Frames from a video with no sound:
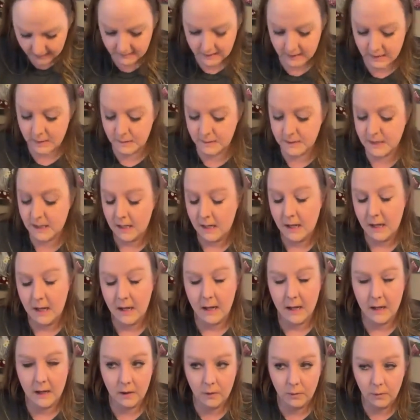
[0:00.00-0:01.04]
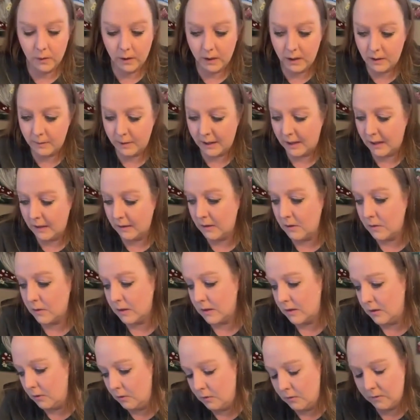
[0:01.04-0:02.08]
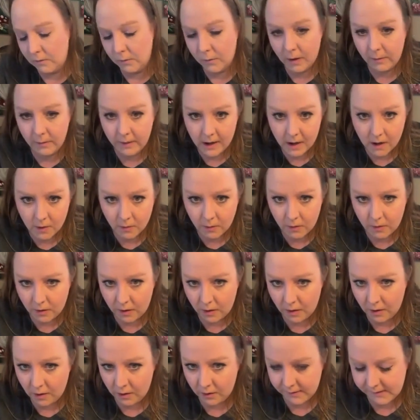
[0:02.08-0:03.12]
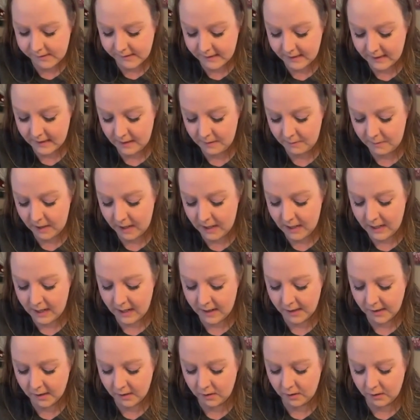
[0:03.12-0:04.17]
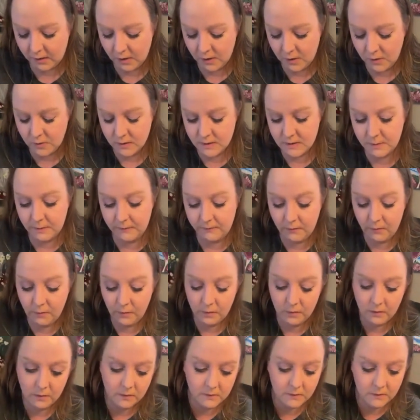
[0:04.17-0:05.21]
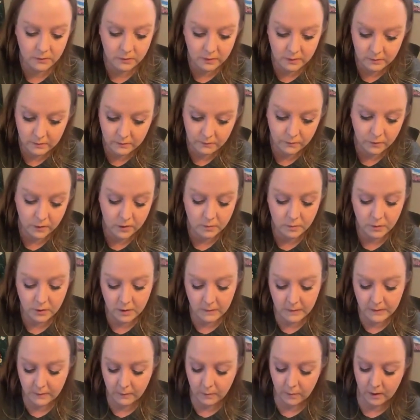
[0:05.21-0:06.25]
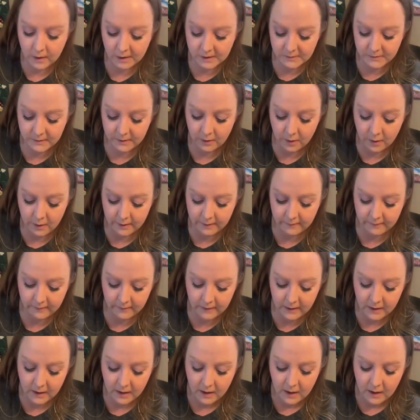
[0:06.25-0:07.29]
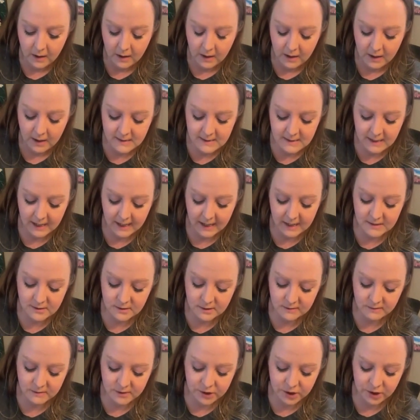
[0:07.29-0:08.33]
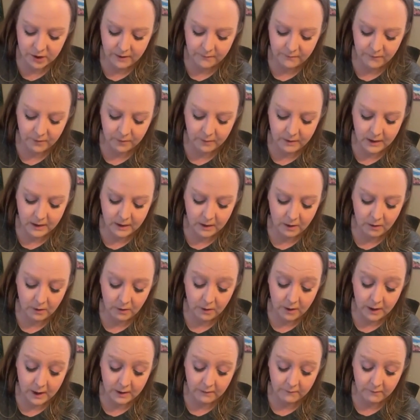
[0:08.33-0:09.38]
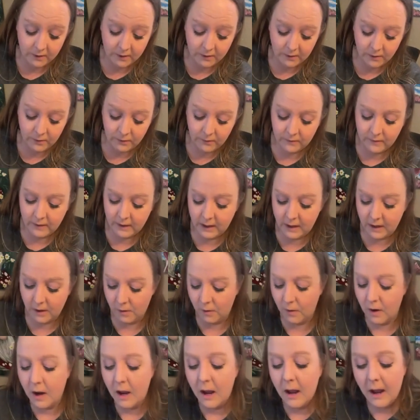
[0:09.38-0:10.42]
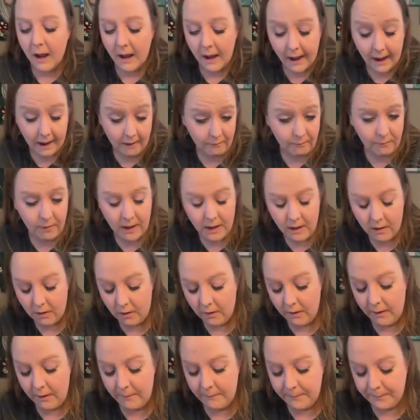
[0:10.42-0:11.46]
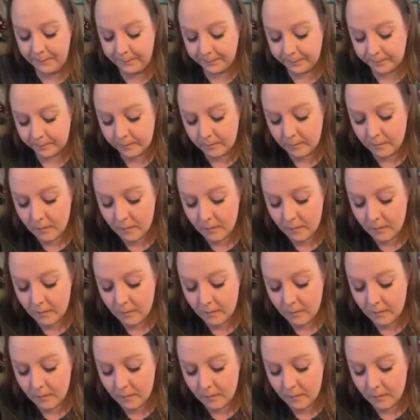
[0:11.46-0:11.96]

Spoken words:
and a lot of times I don't worry about it. You can use rubbing alcohol to get paint out of clothes if you do it before you put them in the wash. But honestly, it's a hazard of the job for me, and a lot of the clothes that I own have paint on them.